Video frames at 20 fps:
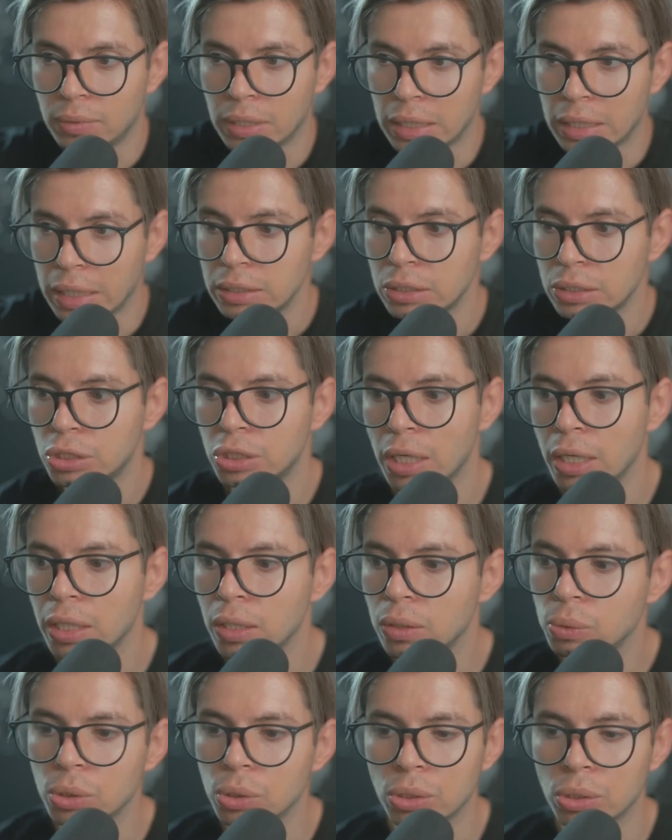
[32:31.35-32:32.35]
this
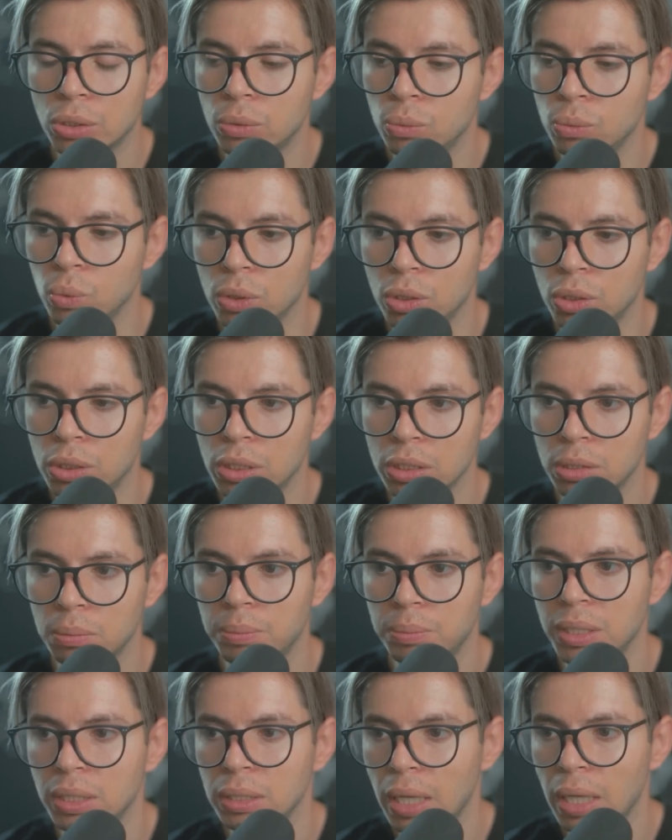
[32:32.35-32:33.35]
channel would just
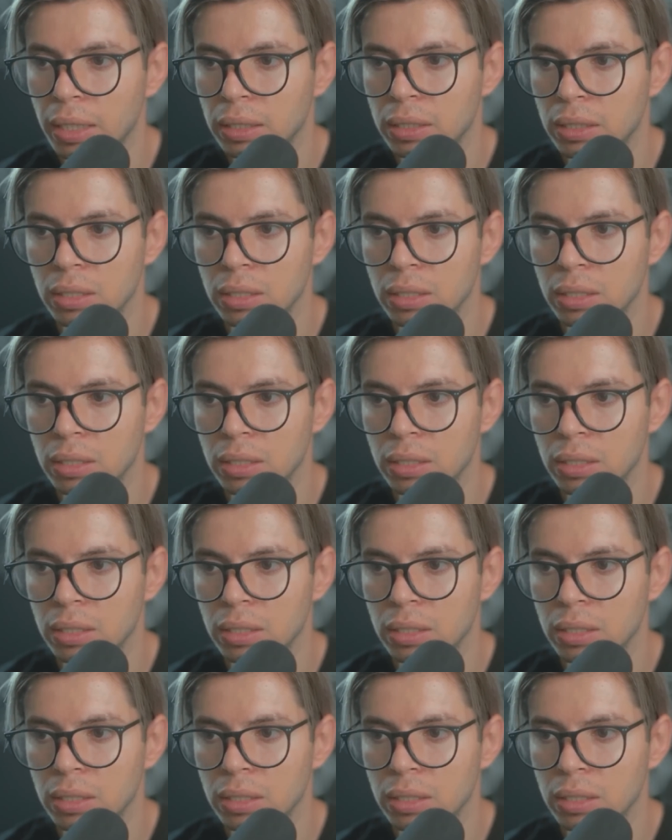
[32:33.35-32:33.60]
be like